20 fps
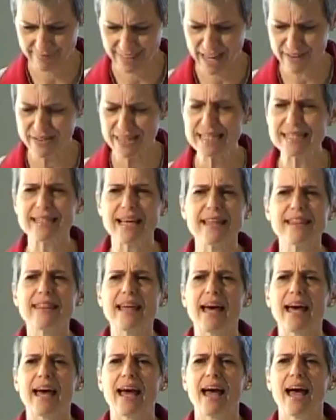Having said
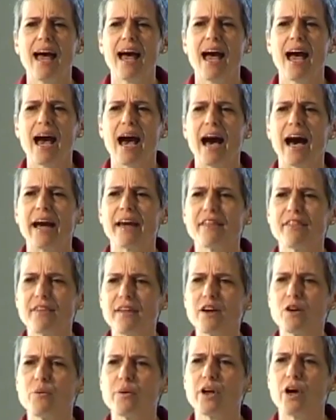that, I
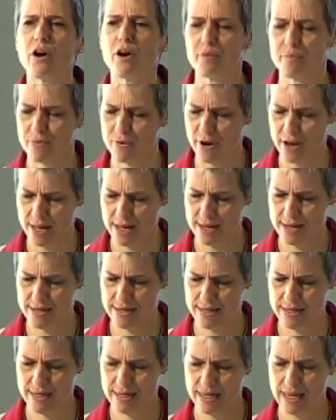think we all pray.
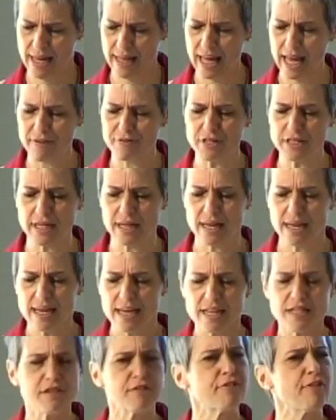I'll have to
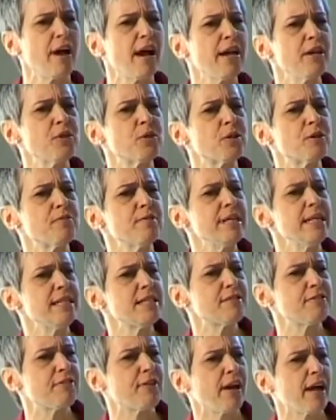define or
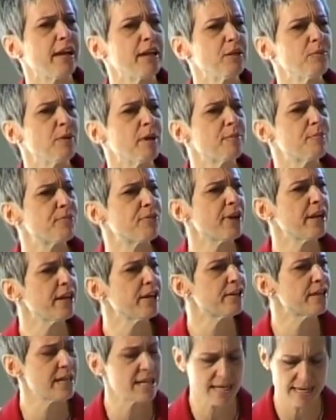redefine what
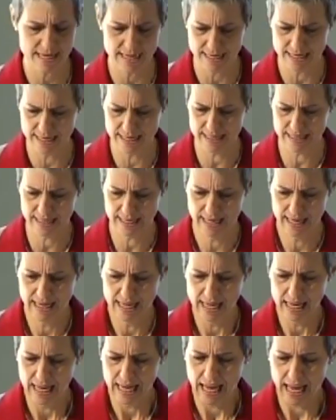prayer is
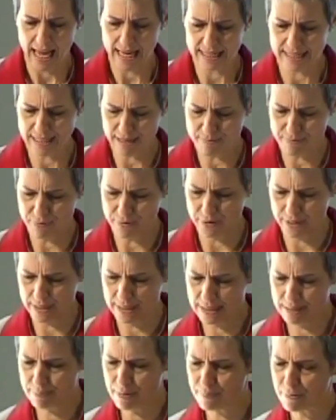at some
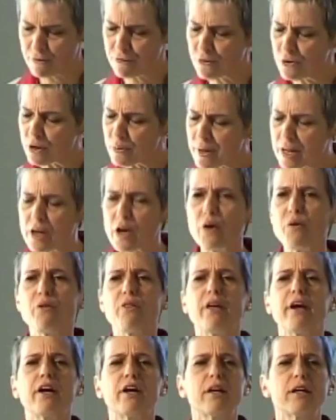point. But before we
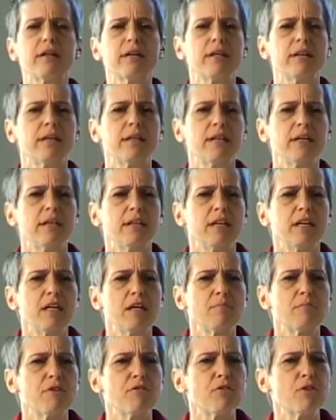go there,
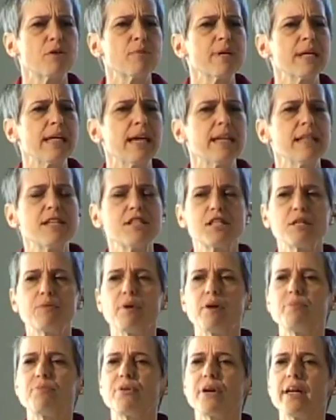before we get into
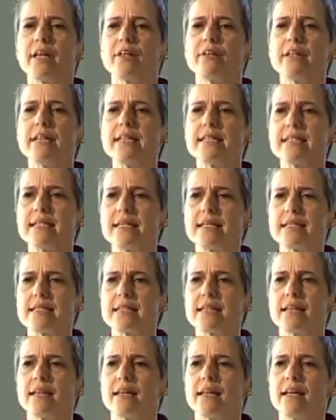what prayer
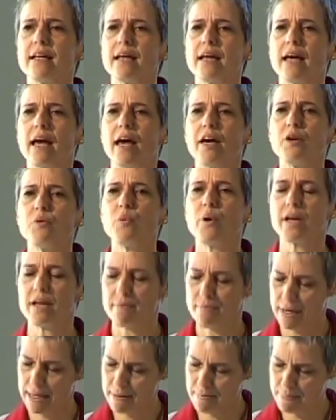isn't and what
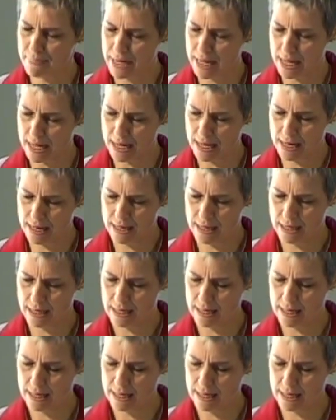it might be,